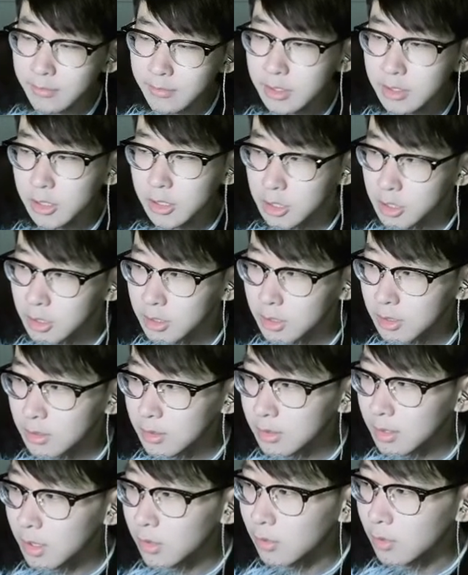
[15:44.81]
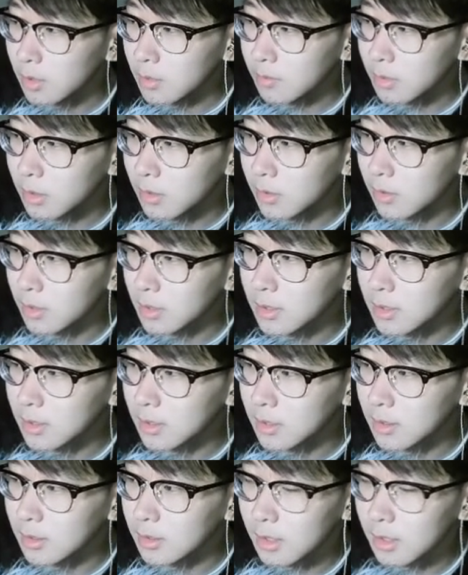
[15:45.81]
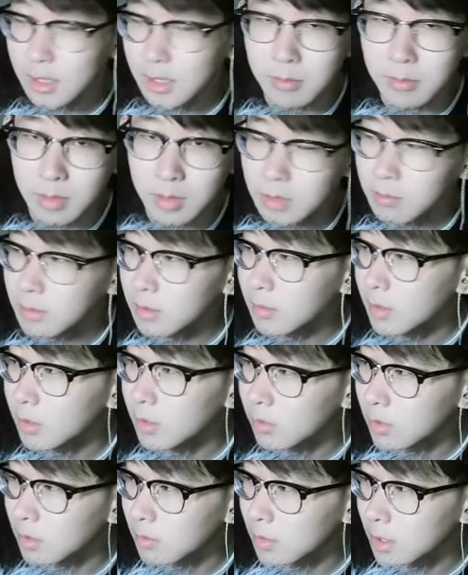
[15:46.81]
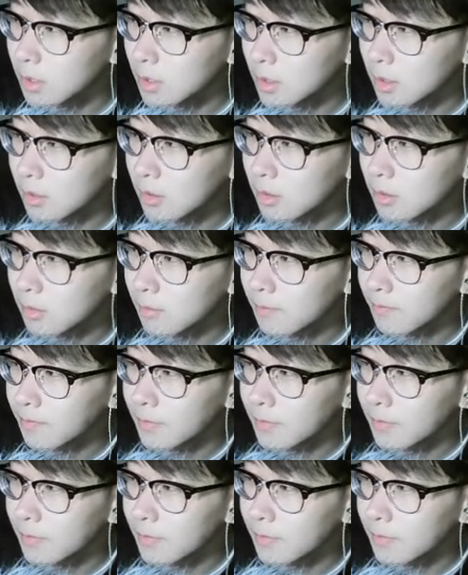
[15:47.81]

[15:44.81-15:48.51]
of the digits can only be 36 and the minimum can only be 0.